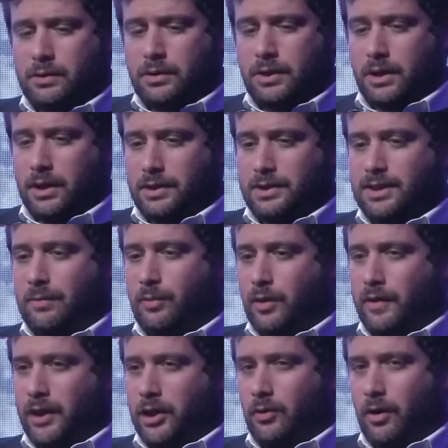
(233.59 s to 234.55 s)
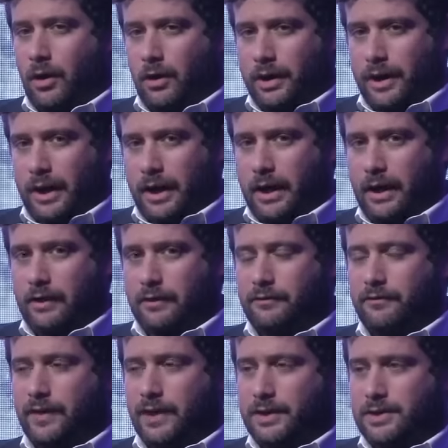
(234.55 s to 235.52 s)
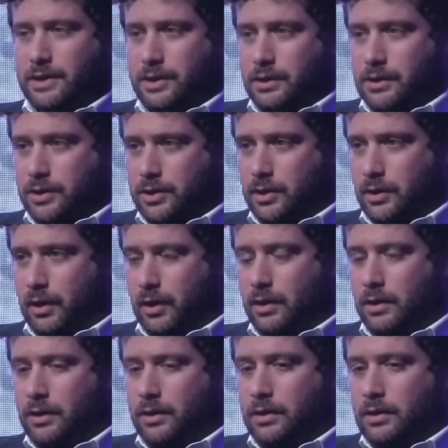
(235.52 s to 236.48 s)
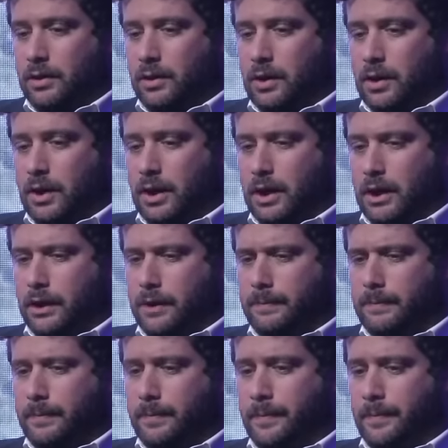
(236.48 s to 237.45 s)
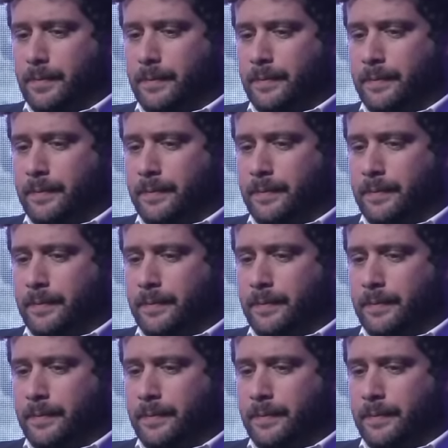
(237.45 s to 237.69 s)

get it somewhere that you already have and it's easier, um,